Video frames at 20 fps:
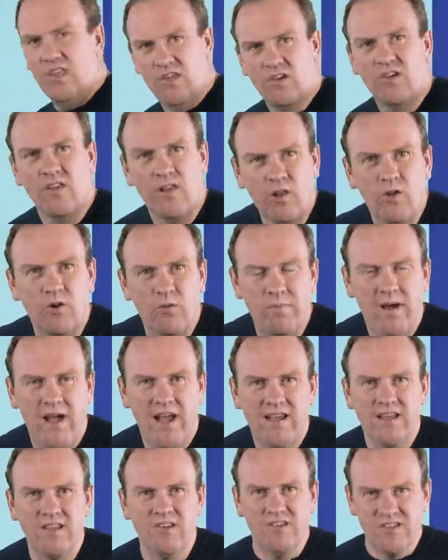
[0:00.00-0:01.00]
can look
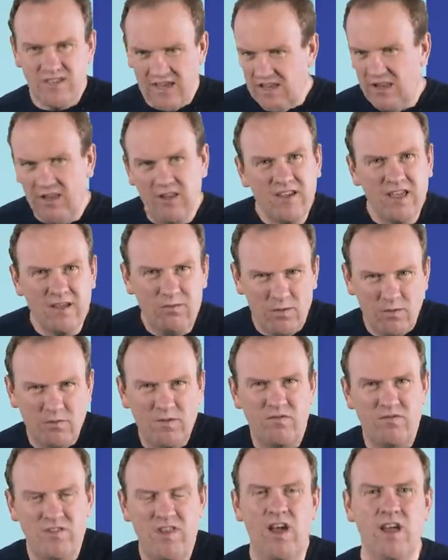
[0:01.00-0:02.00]
back and you say, look at what
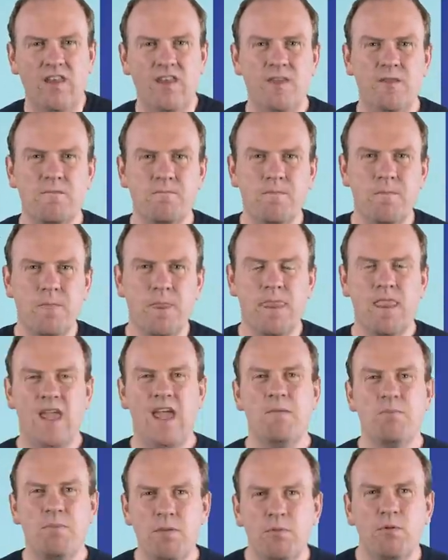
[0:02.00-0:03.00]
we've done.
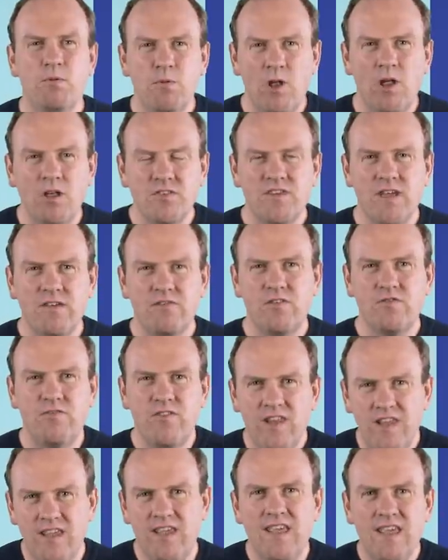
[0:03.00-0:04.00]
And people will also have the
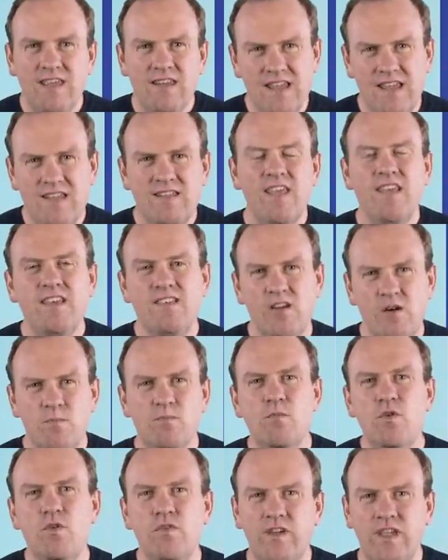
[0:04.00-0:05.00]
feeling that things are
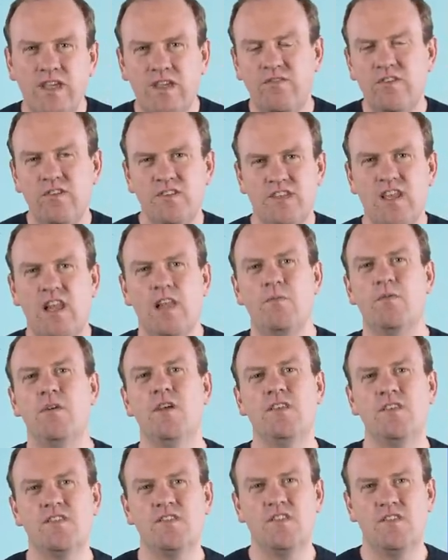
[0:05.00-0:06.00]
moving if you
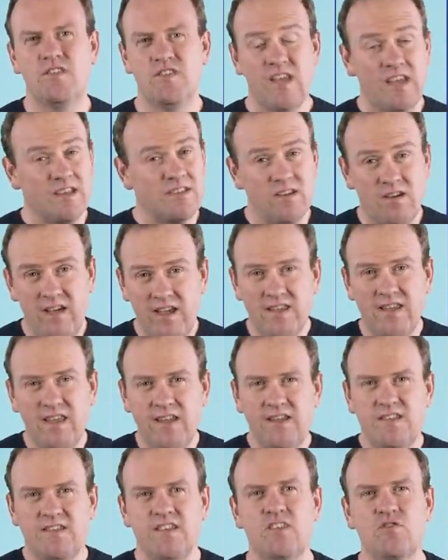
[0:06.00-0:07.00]
celebrate the success. So I
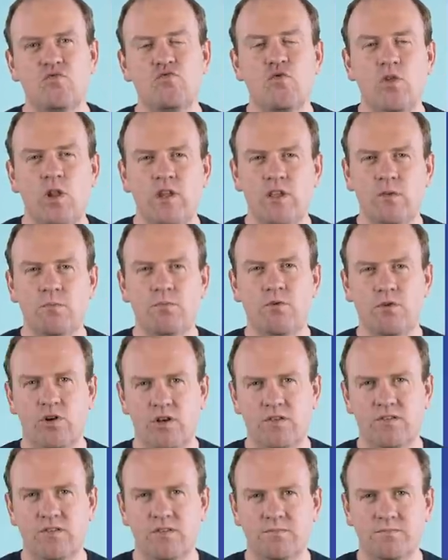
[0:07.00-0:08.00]
think this is really
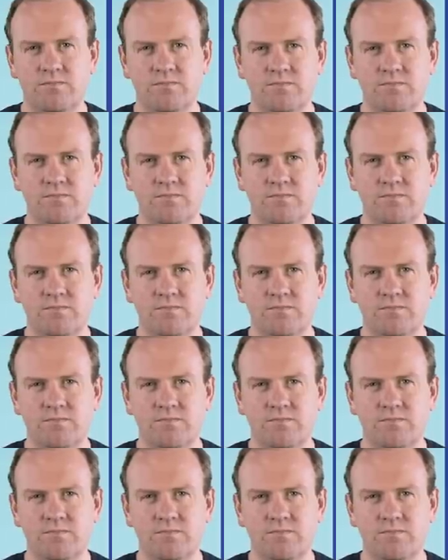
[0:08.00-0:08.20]
important.